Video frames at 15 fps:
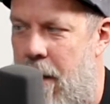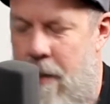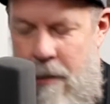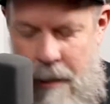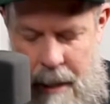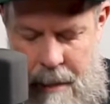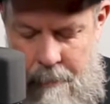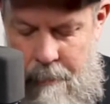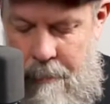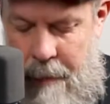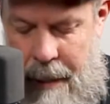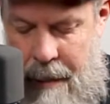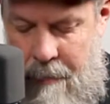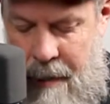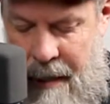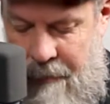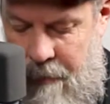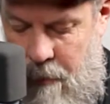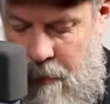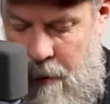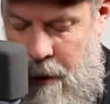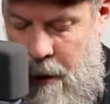the same Black
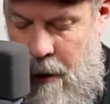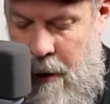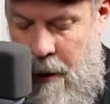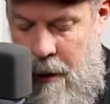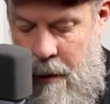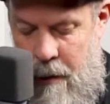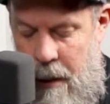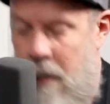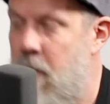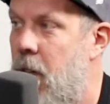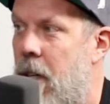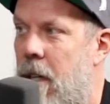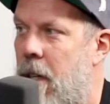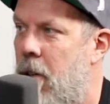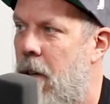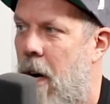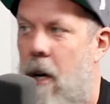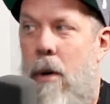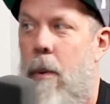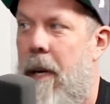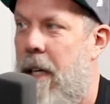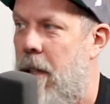Rifle T-shirt on
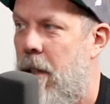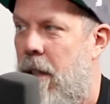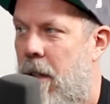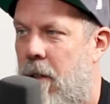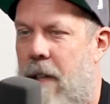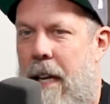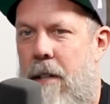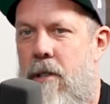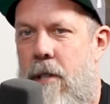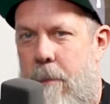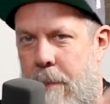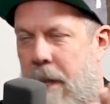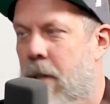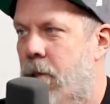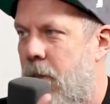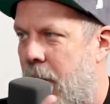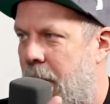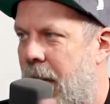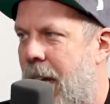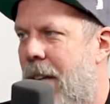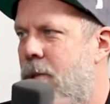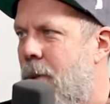all week long. It's
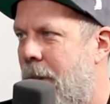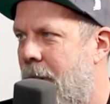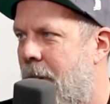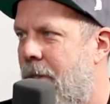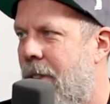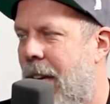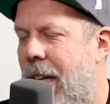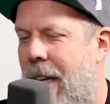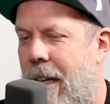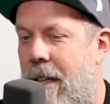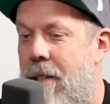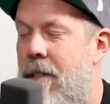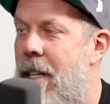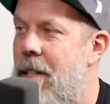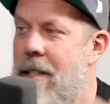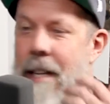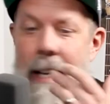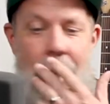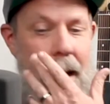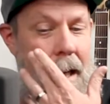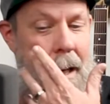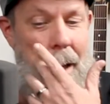supposedly, that's what they're thinking, because they said,